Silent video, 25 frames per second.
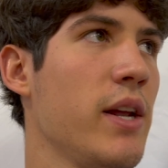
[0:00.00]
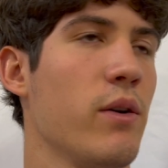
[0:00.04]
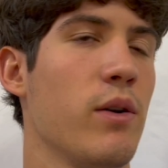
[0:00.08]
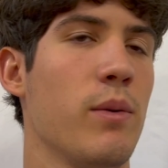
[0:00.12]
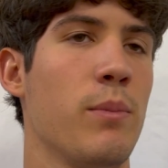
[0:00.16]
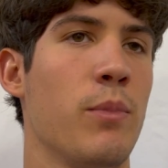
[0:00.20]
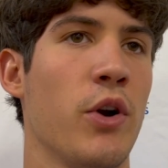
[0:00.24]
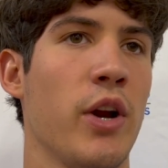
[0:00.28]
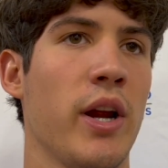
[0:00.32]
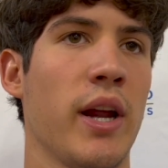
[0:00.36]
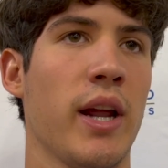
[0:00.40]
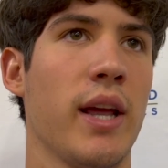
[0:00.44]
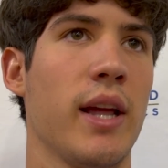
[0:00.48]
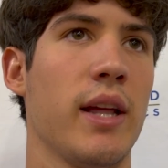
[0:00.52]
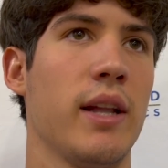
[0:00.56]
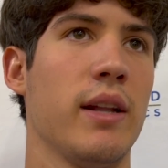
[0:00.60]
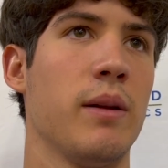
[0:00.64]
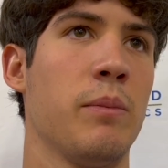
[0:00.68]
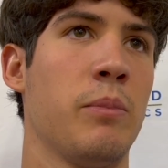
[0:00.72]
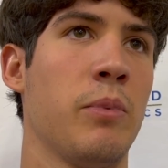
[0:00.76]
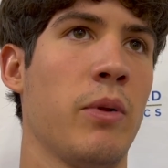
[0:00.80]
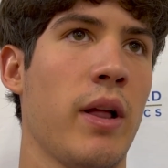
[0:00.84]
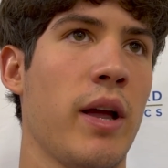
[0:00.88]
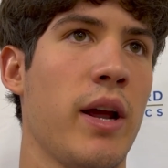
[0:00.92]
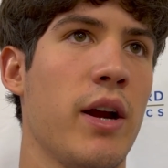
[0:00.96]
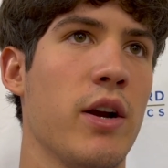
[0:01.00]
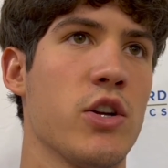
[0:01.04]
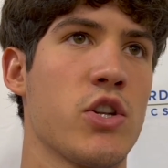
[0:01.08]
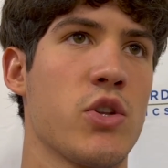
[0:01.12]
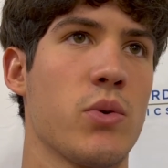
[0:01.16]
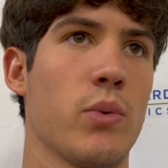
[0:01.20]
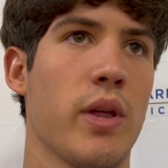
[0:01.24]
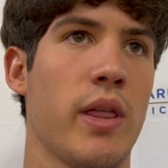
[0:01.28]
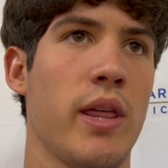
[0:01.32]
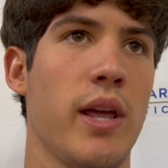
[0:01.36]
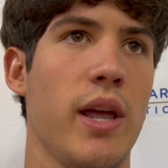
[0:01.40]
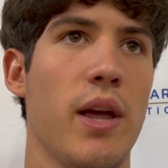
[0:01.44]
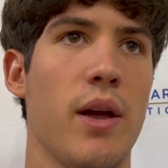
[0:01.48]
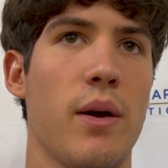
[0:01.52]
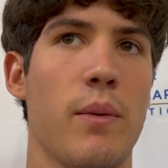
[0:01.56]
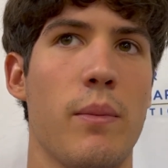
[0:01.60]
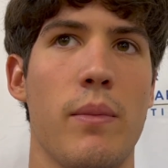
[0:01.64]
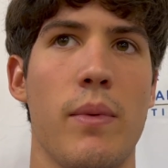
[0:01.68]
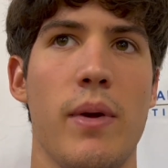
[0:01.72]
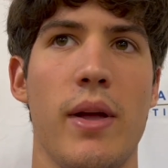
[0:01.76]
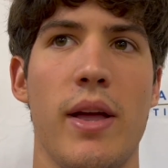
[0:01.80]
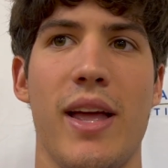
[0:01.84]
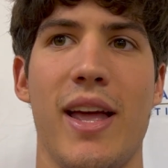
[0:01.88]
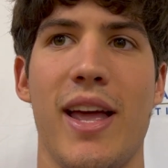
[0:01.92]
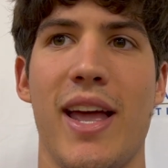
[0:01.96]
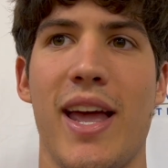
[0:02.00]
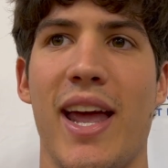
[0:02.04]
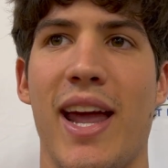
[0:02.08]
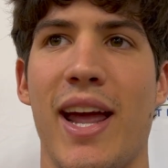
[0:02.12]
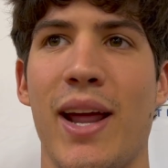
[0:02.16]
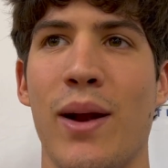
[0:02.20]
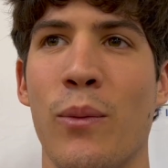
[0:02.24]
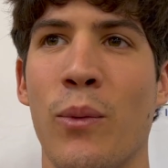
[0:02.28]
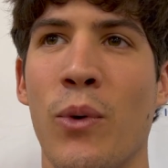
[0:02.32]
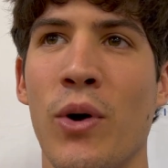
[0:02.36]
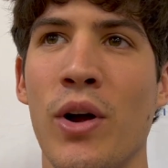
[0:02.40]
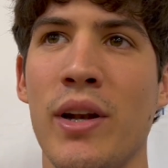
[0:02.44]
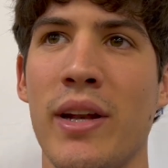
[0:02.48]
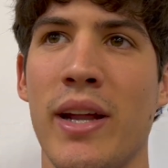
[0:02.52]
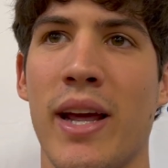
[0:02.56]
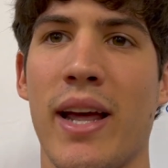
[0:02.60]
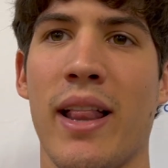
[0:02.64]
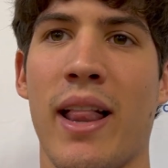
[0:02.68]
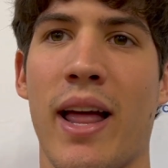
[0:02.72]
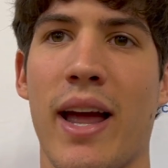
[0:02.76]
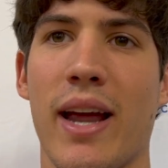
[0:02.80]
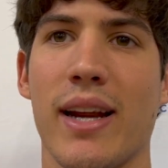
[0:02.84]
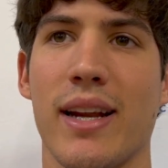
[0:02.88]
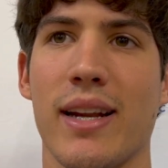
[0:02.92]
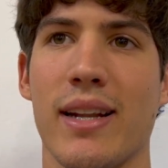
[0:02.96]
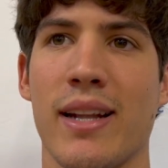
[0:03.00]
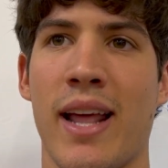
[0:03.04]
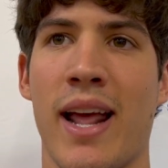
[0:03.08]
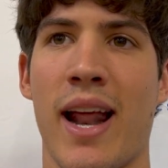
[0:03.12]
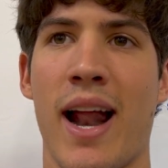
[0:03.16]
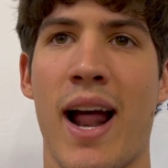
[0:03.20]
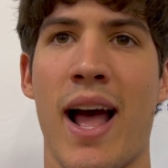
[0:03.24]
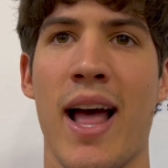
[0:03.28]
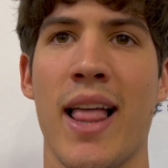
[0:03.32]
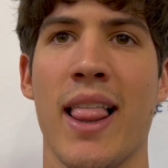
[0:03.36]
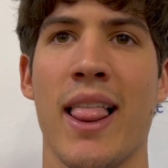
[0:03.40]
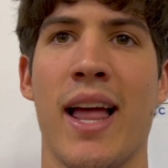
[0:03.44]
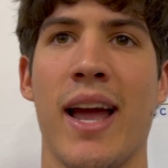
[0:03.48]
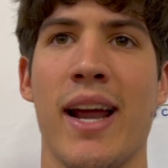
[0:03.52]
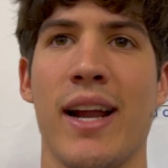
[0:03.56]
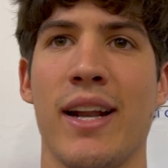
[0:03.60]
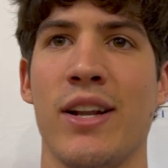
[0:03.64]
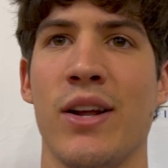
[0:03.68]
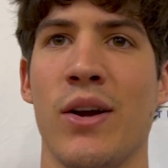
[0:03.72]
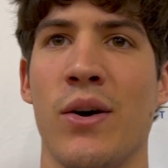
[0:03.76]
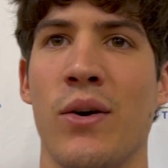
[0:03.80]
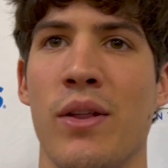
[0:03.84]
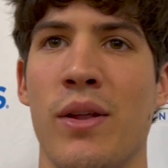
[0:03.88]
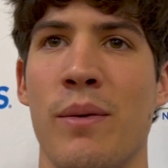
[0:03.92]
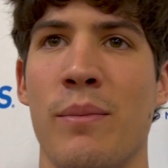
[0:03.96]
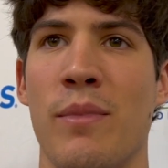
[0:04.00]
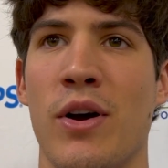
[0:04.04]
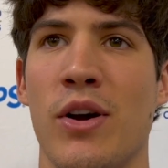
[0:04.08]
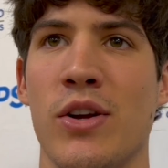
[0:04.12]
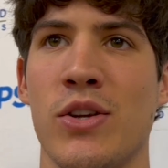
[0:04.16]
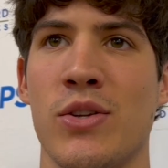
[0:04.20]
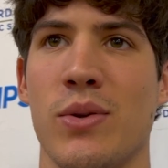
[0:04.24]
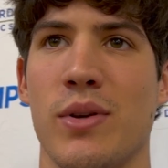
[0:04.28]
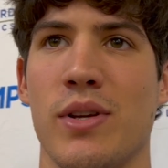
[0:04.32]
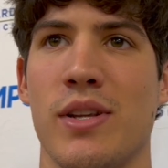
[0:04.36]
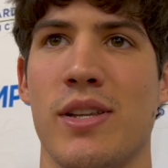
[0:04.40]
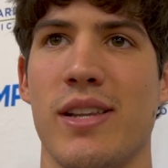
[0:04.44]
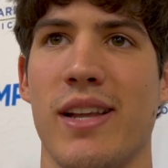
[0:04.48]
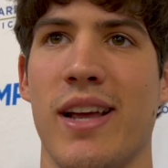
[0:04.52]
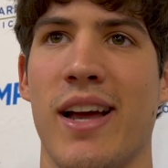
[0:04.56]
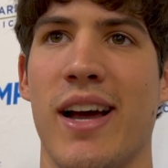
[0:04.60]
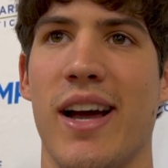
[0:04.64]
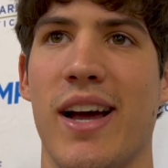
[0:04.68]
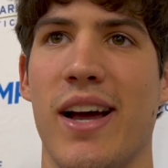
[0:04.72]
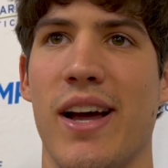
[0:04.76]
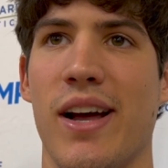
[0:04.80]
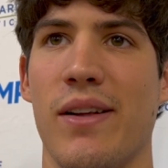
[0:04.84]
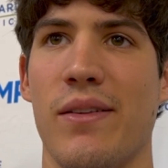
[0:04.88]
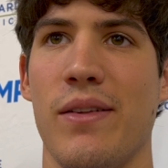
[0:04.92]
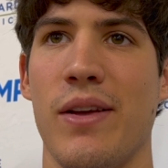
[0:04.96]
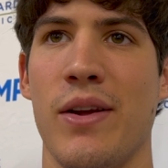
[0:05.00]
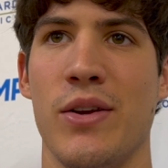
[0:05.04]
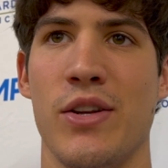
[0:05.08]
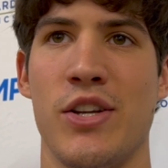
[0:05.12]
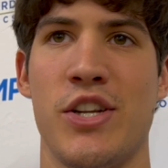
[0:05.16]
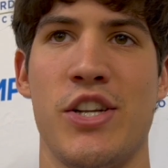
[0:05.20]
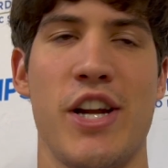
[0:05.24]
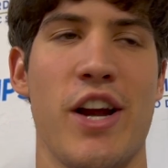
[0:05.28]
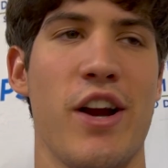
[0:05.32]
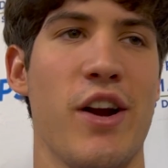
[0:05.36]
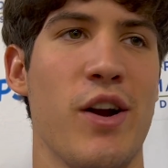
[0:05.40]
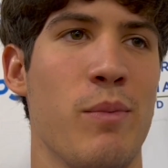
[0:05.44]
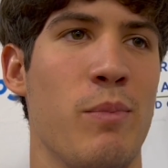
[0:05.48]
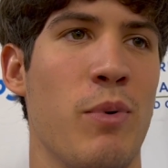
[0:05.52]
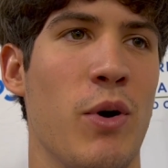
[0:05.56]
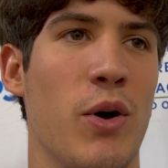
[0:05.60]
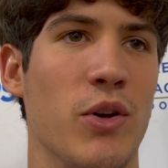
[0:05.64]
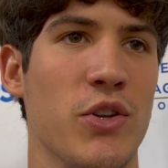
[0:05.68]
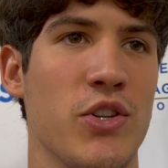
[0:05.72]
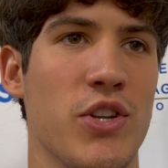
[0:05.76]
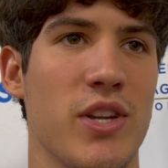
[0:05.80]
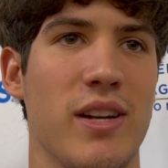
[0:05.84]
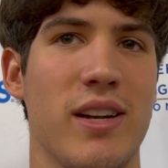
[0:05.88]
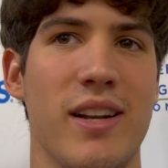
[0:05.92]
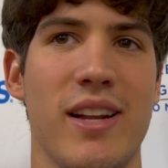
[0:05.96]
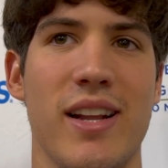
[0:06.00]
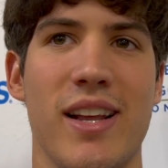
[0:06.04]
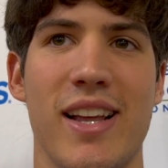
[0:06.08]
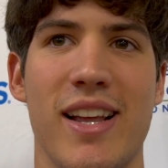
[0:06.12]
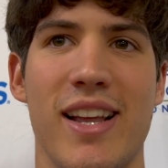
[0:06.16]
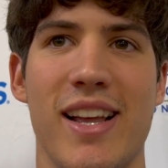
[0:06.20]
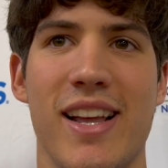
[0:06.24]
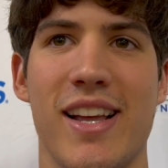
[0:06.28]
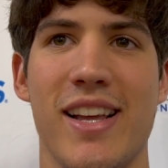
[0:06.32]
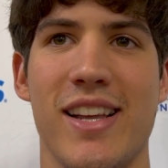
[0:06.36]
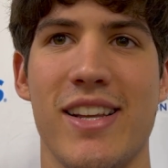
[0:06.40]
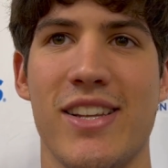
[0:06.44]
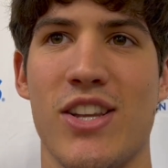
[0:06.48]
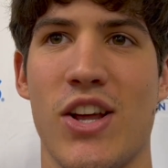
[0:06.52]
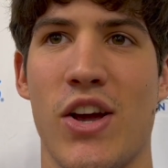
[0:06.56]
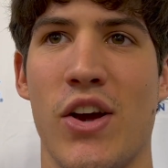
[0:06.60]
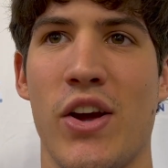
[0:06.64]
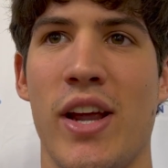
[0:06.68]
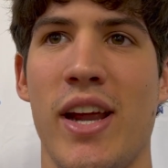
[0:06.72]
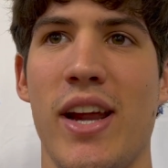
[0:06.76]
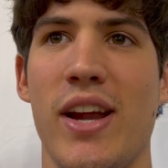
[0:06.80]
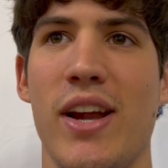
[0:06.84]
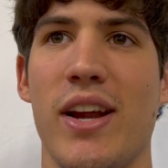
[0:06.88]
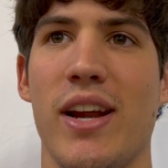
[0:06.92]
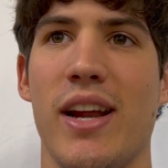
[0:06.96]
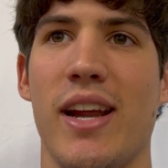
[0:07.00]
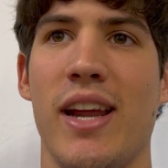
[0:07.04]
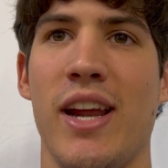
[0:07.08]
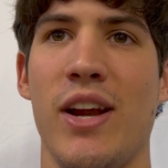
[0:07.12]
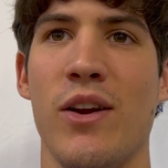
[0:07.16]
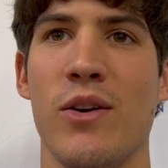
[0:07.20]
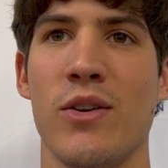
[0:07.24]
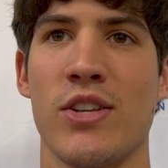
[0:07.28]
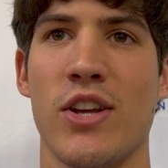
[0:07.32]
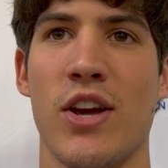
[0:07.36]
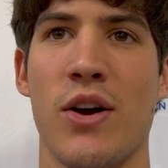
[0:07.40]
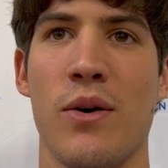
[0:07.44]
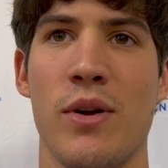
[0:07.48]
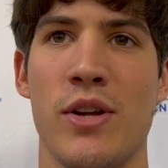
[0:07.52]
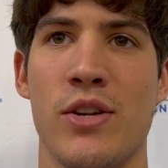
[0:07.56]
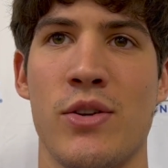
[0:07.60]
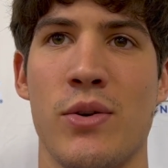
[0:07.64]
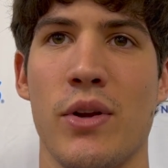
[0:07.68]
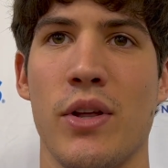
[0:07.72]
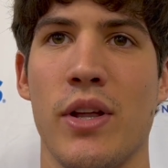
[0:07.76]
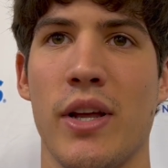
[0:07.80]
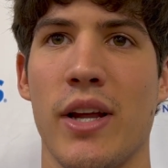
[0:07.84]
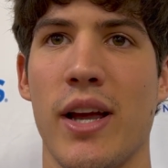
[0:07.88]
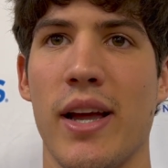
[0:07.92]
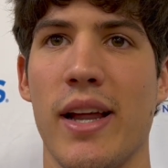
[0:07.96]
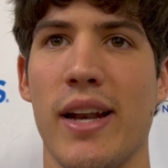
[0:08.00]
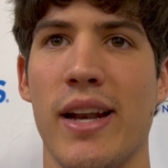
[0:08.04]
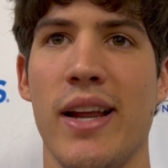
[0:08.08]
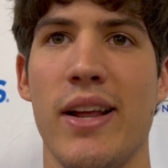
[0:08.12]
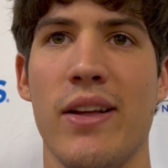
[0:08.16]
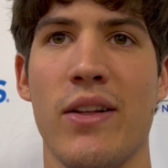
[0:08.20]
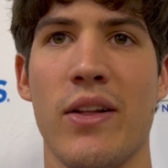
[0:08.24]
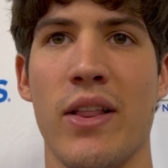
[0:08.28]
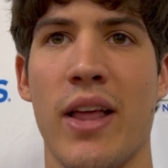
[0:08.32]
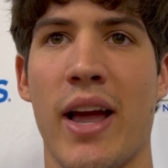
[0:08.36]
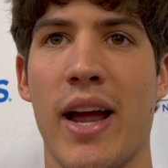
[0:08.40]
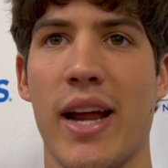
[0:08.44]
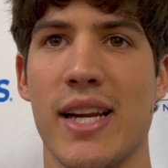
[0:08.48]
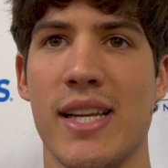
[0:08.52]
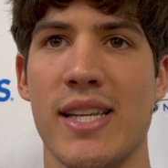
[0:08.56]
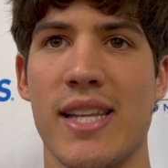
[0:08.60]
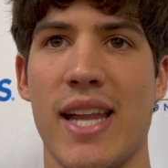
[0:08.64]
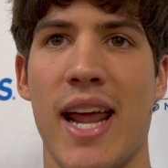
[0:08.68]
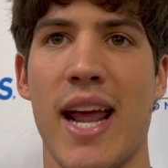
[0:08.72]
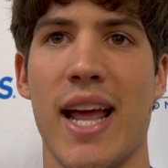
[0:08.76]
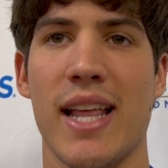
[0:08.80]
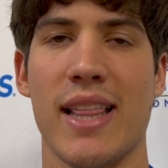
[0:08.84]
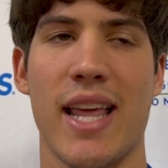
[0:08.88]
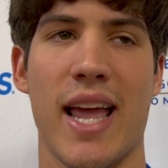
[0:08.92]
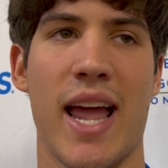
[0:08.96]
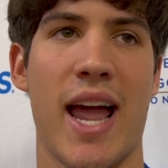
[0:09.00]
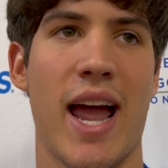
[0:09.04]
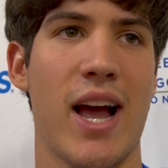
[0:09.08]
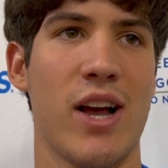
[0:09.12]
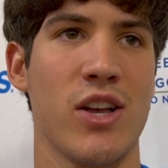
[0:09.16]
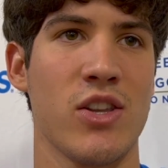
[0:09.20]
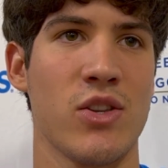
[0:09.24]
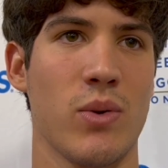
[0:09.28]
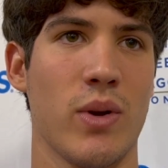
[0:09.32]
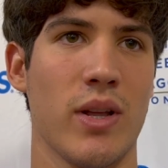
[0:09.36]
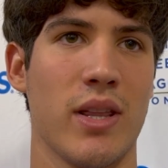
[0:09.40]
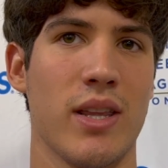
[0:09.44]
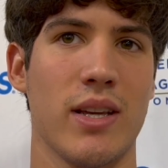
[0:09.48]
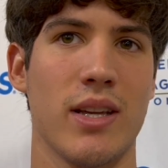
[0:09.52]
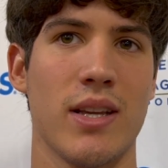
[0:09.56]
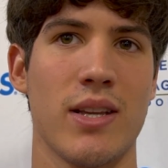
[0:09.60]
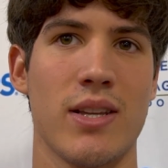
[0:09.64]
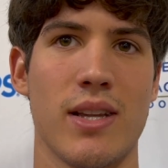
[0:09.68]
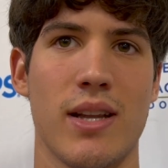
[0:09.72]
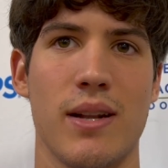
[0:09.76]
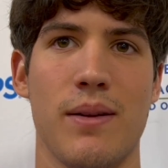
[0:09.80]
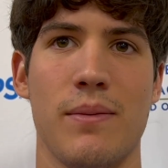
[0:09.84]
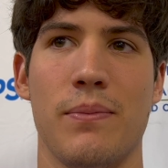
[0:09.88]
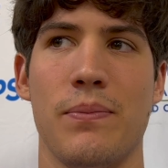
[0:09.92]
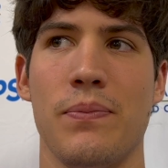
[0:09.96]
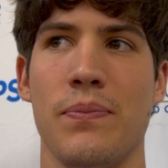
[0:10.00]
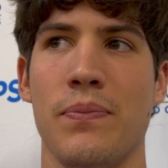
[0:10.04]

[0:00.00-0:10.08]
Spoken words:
would bring in the players with him. And one that I liked going the most was Jared Polson. So he was always really good, and he would like stay at the house with us and